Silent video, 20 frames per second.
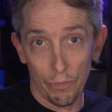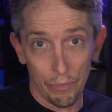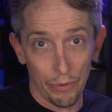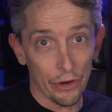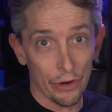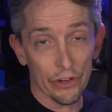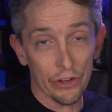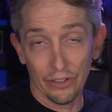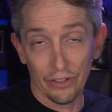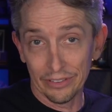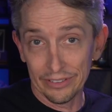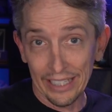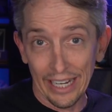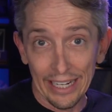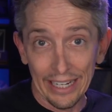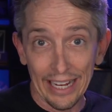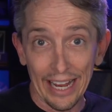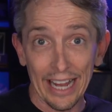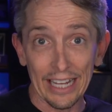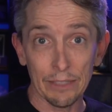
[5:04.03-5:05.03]
personal
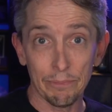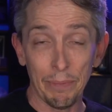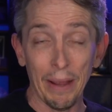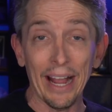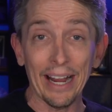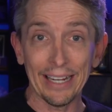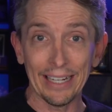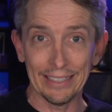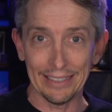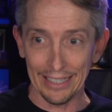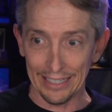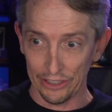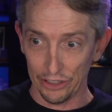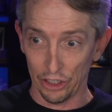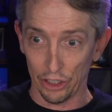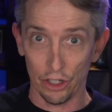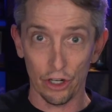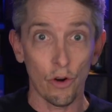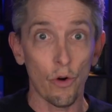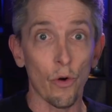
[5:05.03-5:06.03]
data as packets as
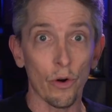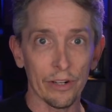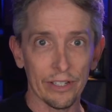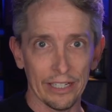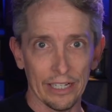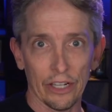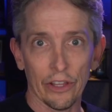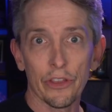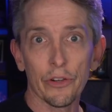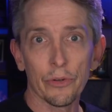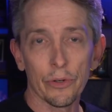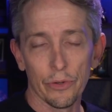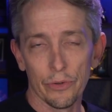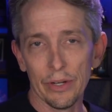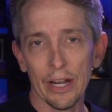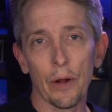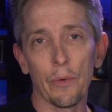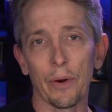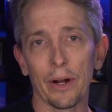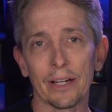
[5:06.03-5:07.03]
they're coursing through
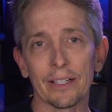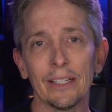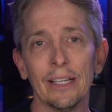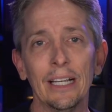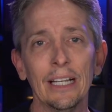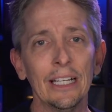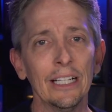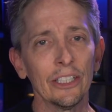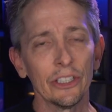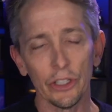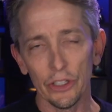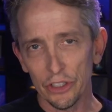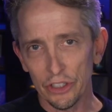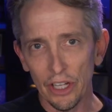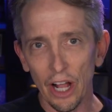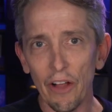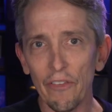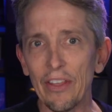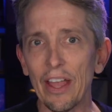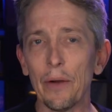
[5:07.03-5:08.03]
networks. So to
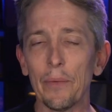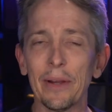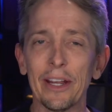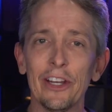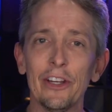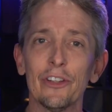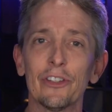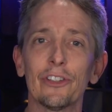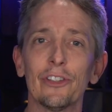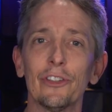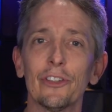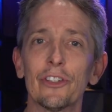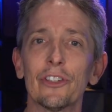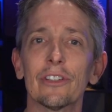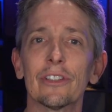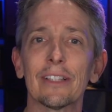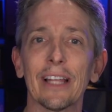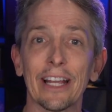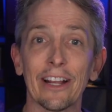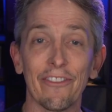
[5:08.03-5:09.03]
solve that, we can use
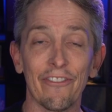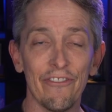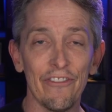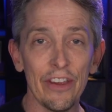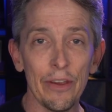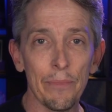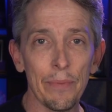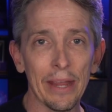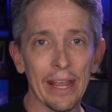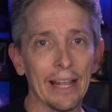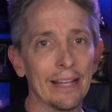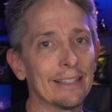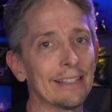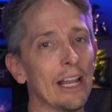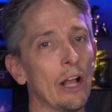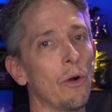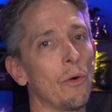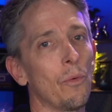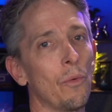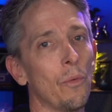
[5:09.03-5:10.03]
solutions like VPNs.
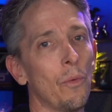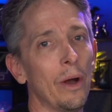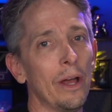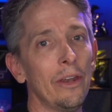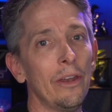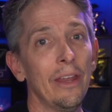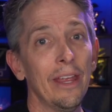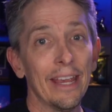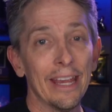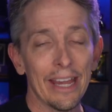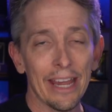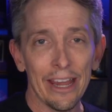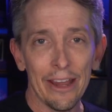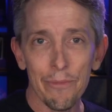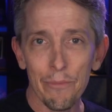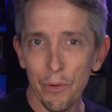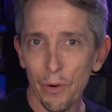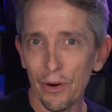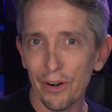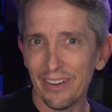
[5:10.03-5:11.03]
Now, one
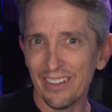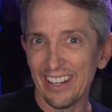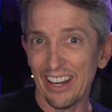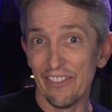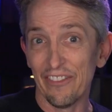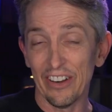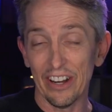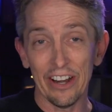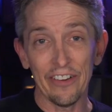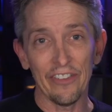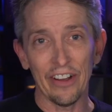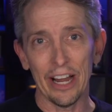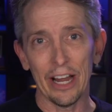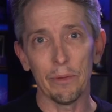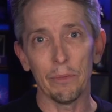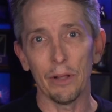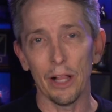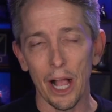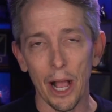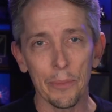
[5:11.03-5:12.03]
important and very
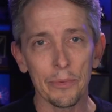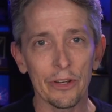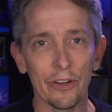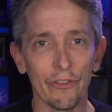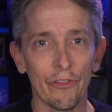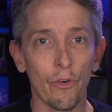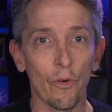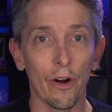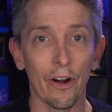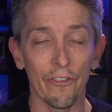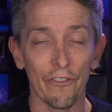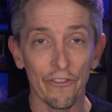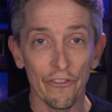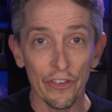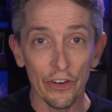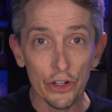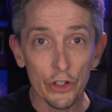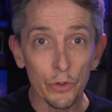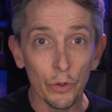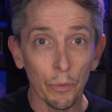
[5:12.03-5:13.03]
viable option for a
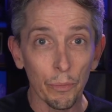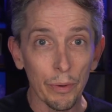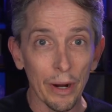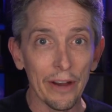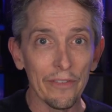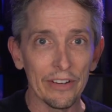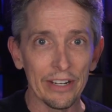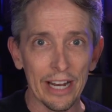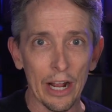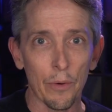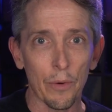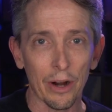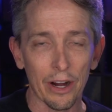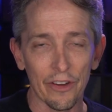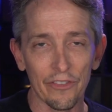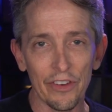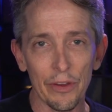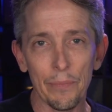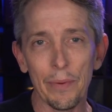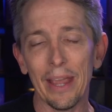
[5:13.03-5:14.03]
virtual private network, a
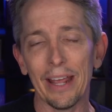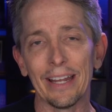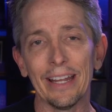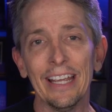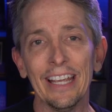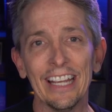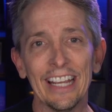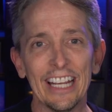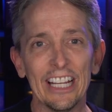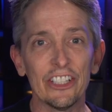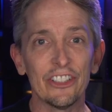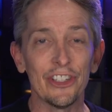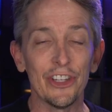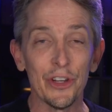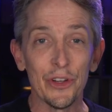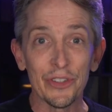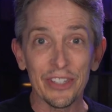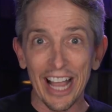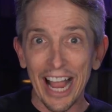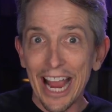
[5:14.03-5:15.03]
VPN, is to
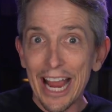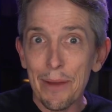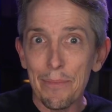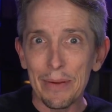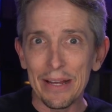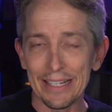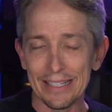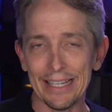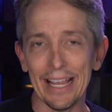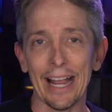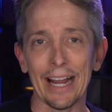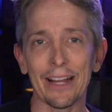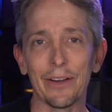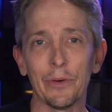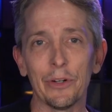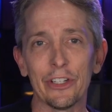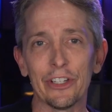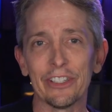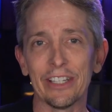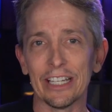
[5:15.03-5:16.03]
use IPsec,
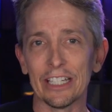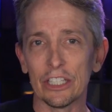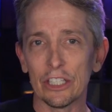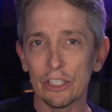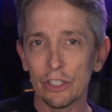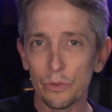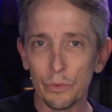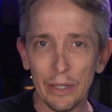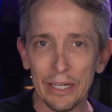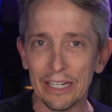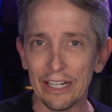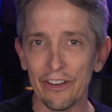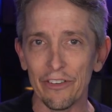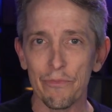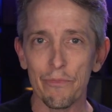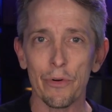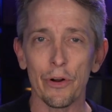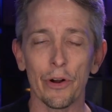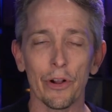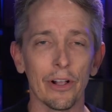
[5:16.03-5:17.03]
which is a suite of
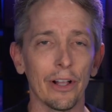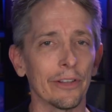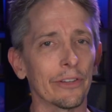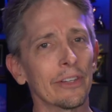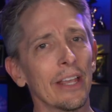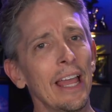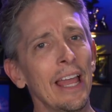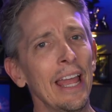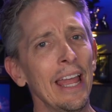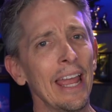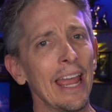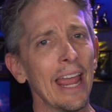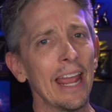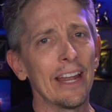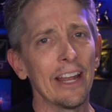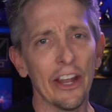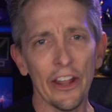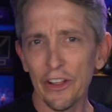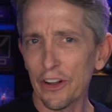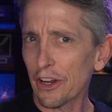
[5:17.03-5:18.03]
protocols. And
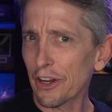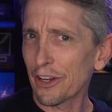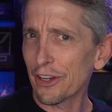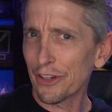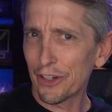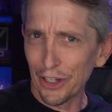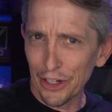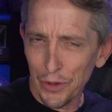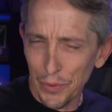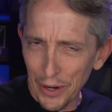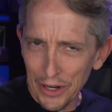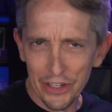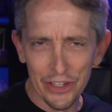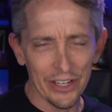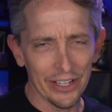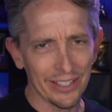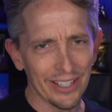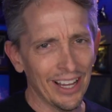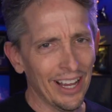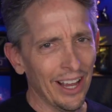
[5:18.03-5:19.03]
another good question
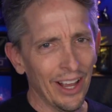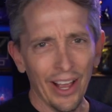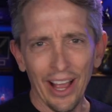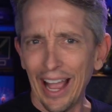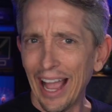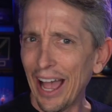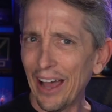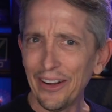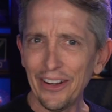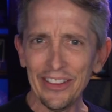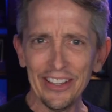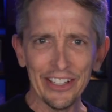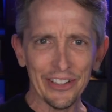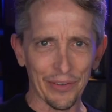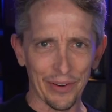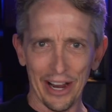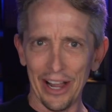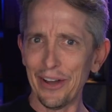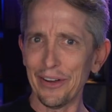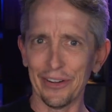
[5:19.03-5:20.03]
is, how do these
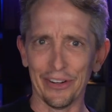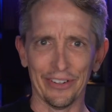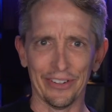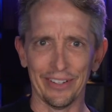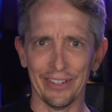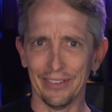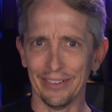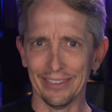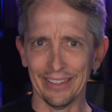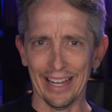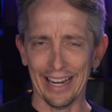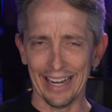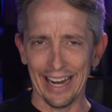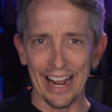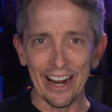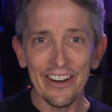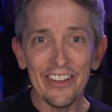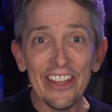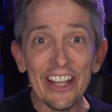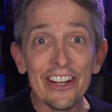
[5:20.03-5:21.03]
routers, like,
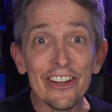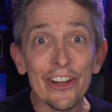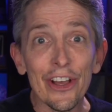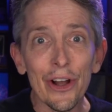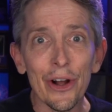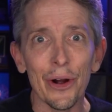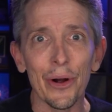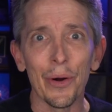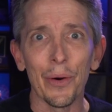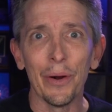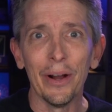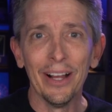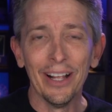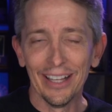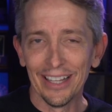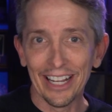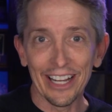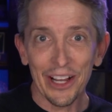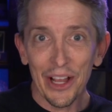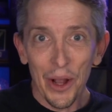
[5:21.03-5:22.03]
how do they know,
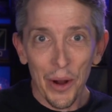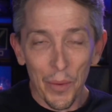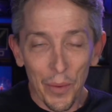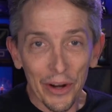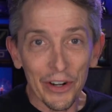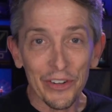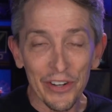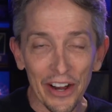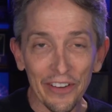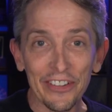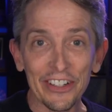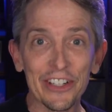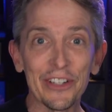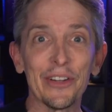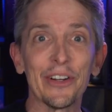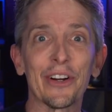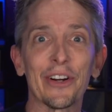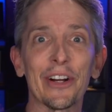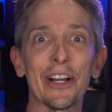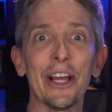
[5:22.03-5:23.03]
like, what traffic to
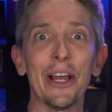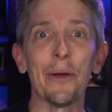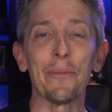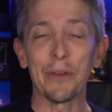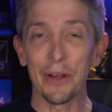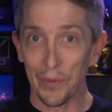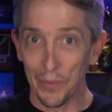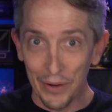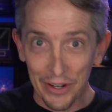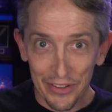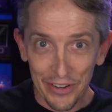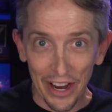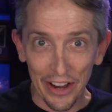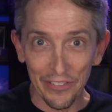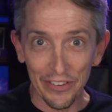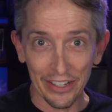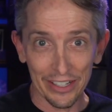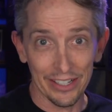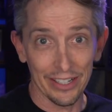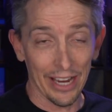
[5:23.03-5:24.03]
encrypt and what
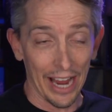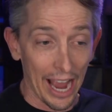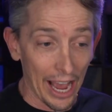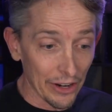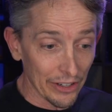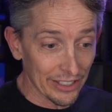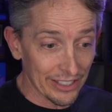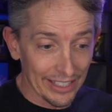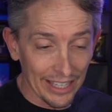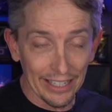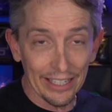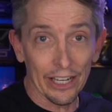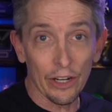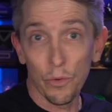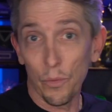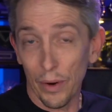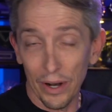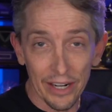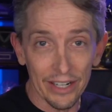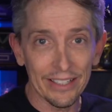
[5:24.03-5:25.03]
traffic to, how to send it
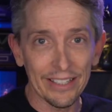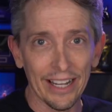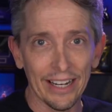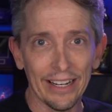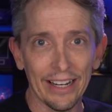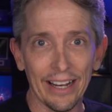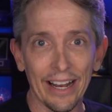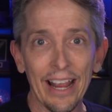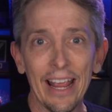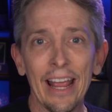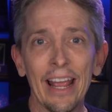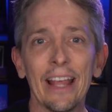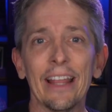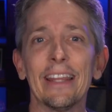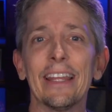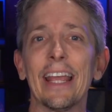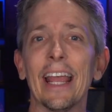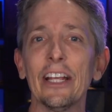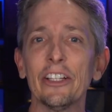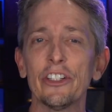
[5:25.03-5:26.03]
and where to send it?
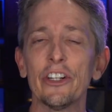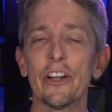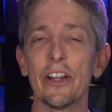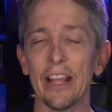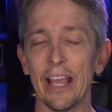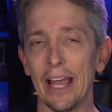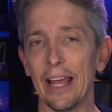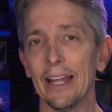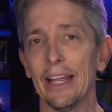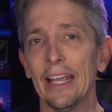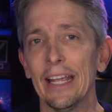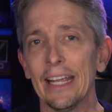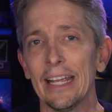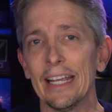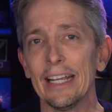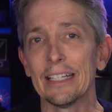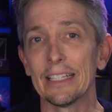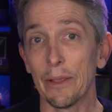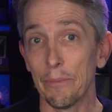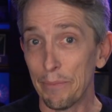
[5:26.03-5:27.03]
The answer to that
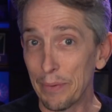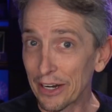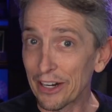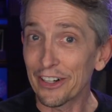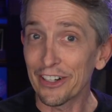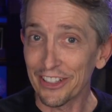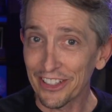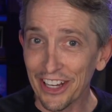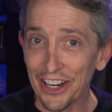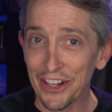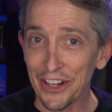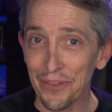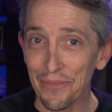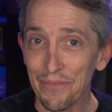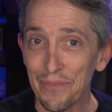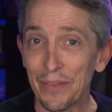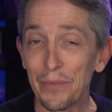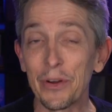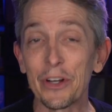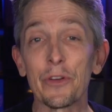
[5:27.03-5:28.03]
is a bigger discussion,
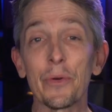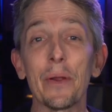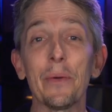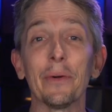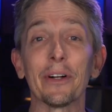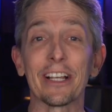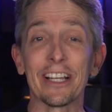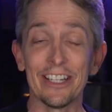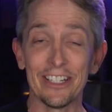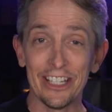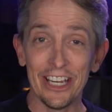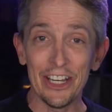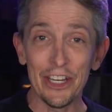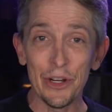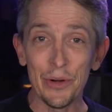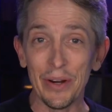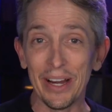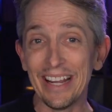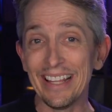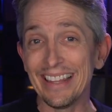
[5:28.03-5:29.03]
which we will
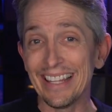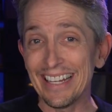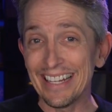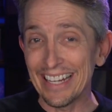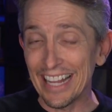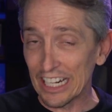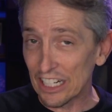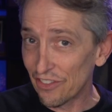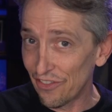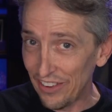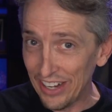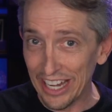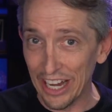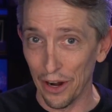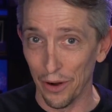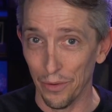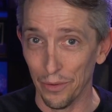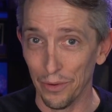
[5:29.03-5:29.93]
continue in the next video